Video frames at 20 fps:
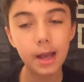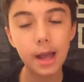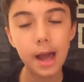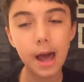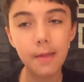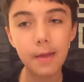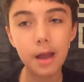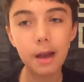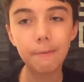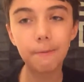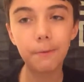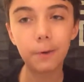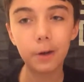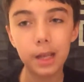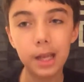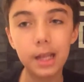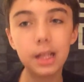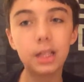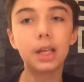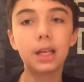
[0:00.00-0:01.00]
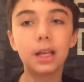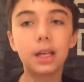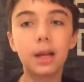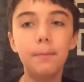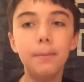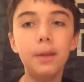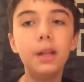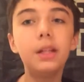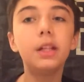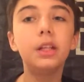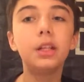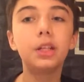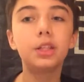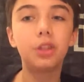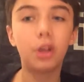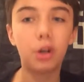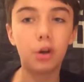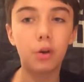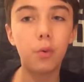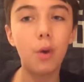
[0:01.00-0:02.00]
And then he just like immediately just
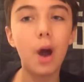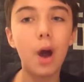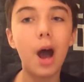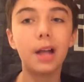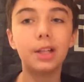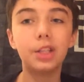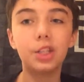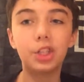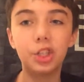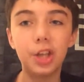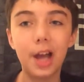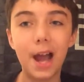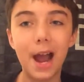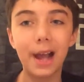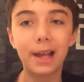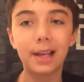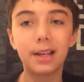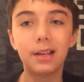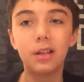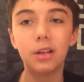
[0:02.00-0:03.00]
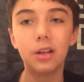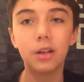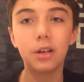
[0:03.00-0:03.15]
the cross check